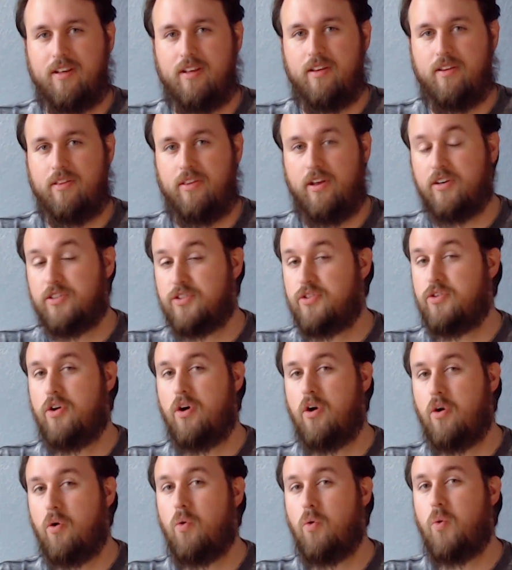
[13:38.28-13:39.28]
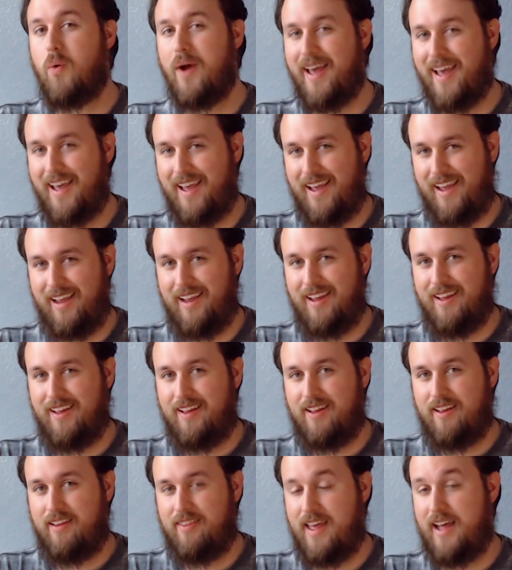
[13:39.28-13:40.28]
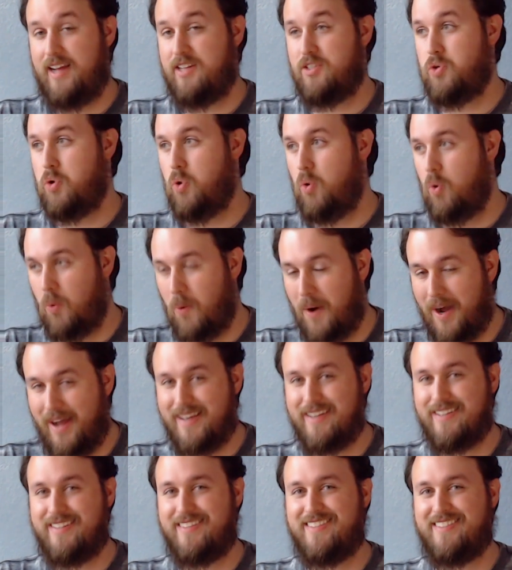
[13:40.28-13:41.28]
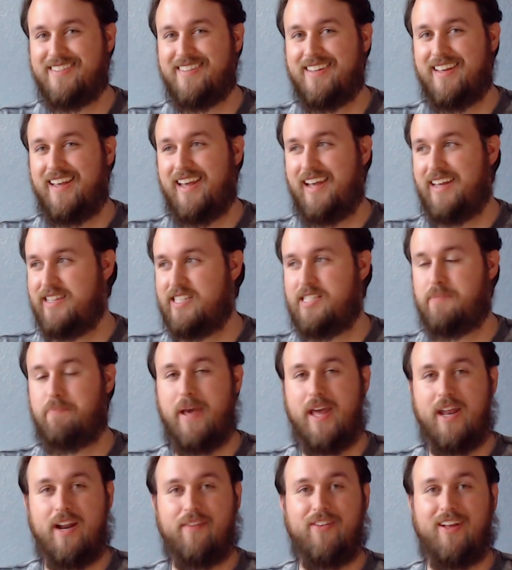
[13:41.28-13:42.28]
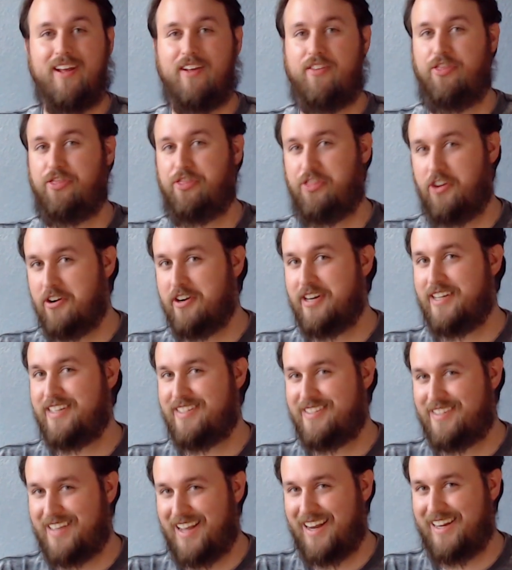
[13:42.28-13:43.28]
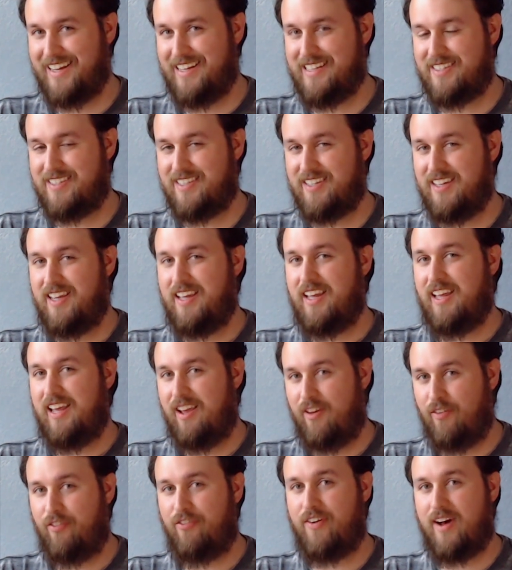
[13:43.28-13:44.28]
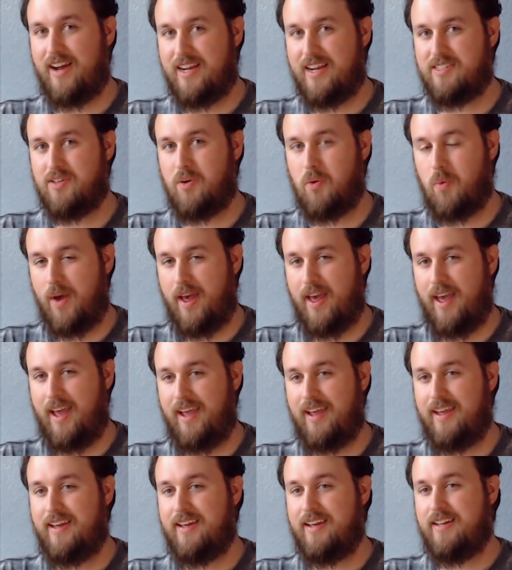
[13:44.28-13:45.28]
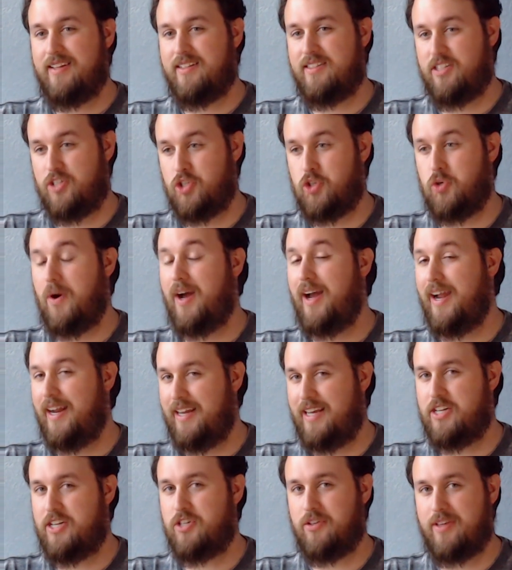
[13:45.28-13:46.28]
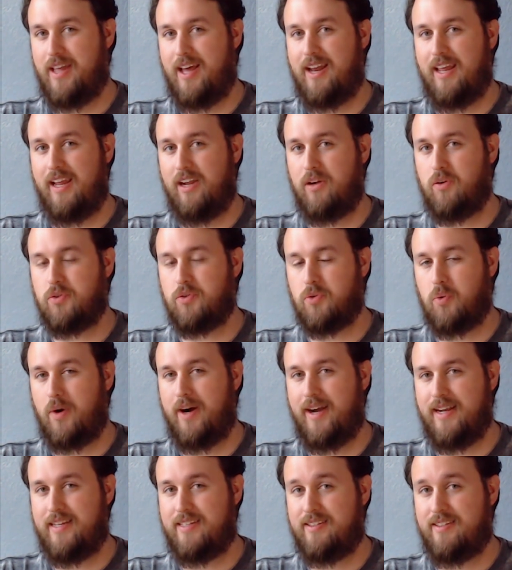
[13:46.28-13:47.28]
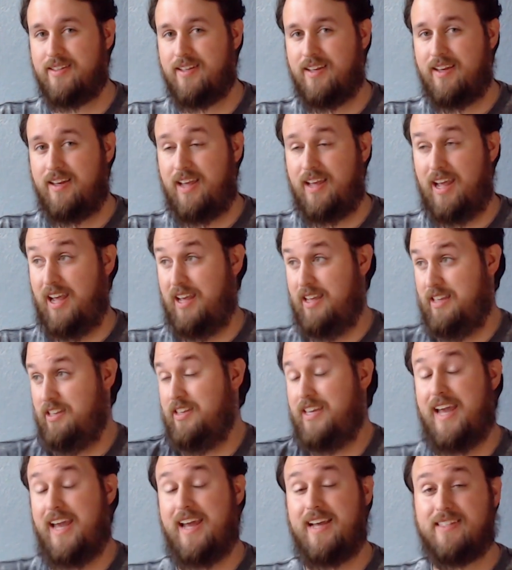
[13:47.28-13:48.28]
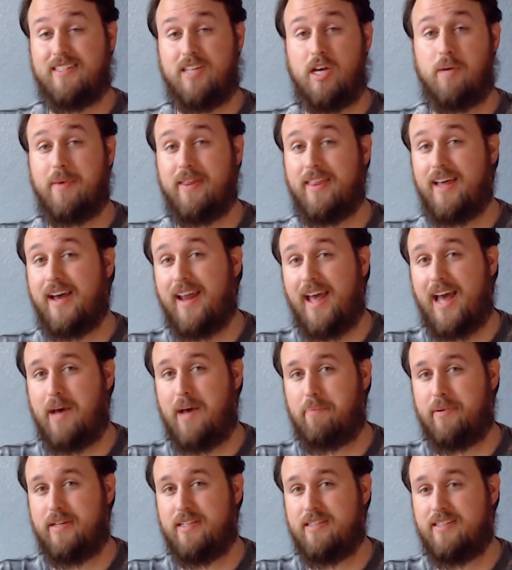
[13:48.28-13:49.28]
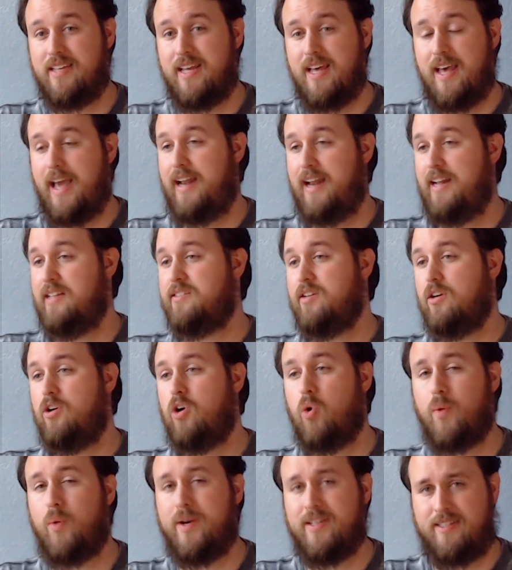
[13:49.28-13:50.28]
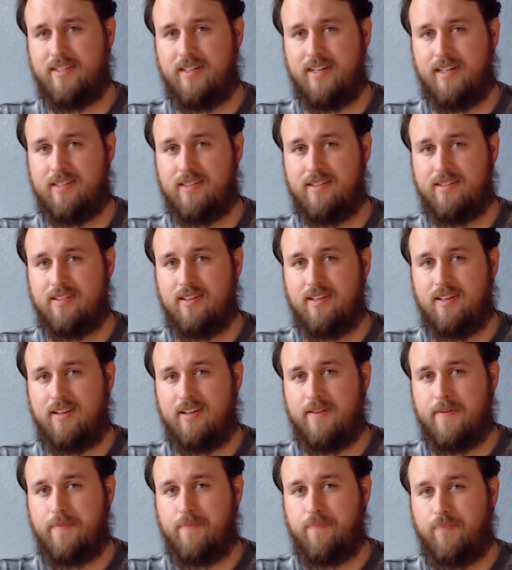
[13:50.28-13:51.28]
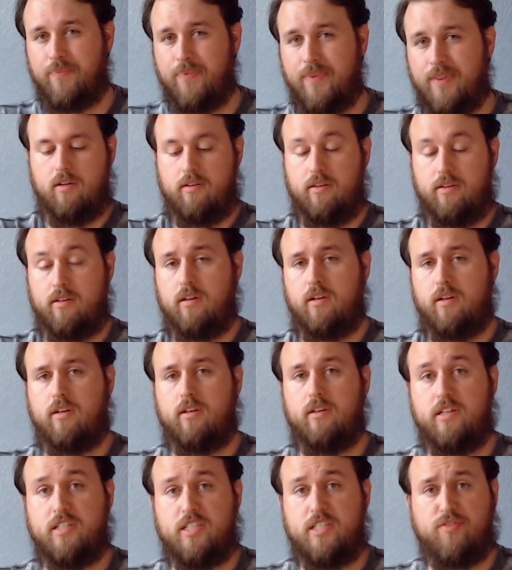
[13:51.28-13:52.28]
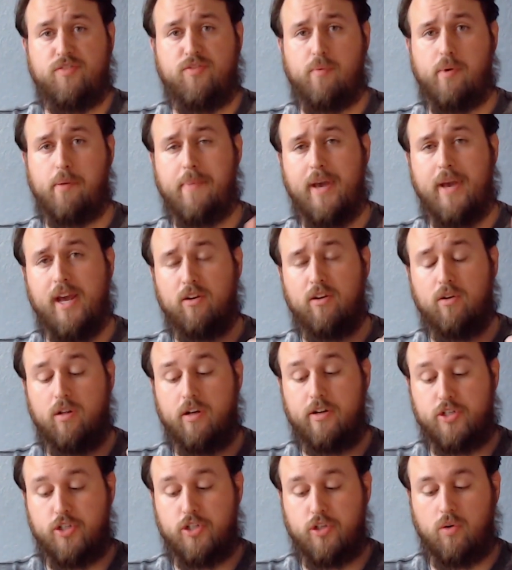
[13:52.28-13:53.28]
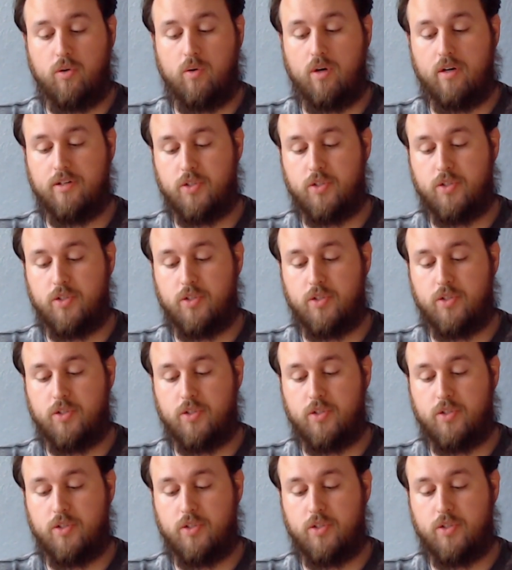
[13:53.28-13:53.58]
There's no way that twice in the span of like 30 seconds, he finds a way to try and injure that ankle twice. You can't tell me that happens and it's a coincidence. This is from Emmanuel Achu on